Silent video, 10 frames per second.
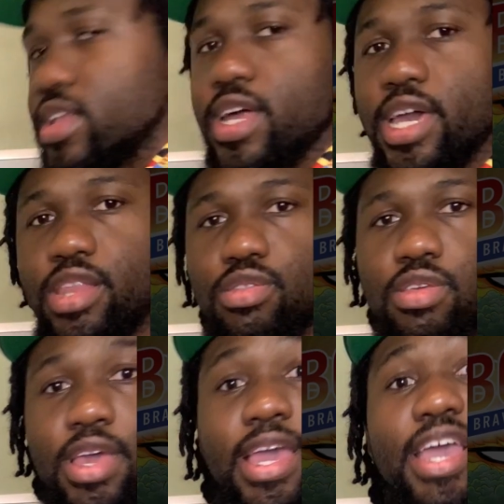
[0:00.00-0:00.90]
lines.
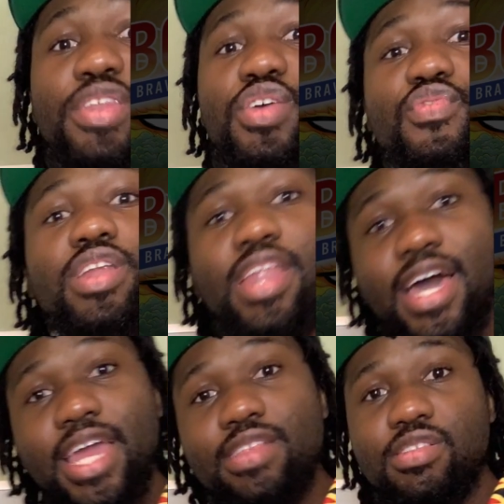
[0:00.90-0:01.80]
And different
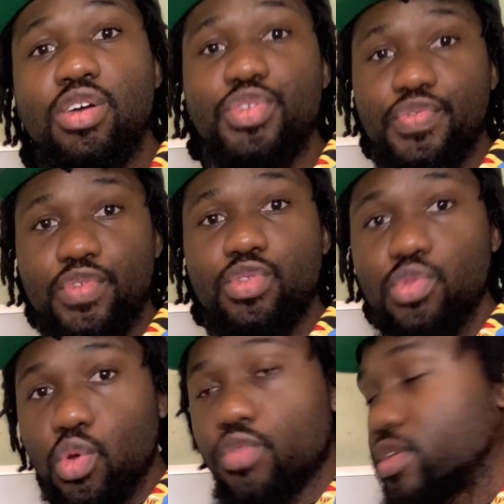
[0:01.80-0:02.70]
lines tell different
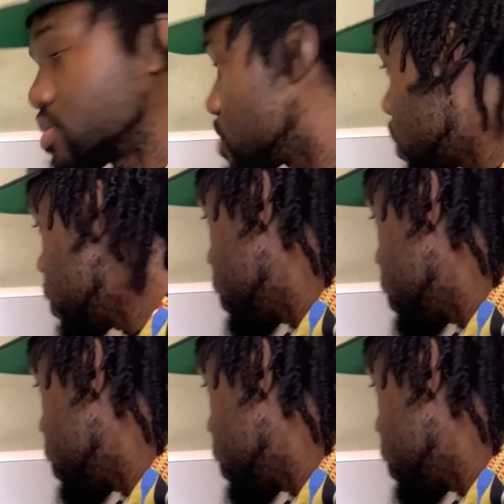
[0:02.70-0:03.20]
stories. Now,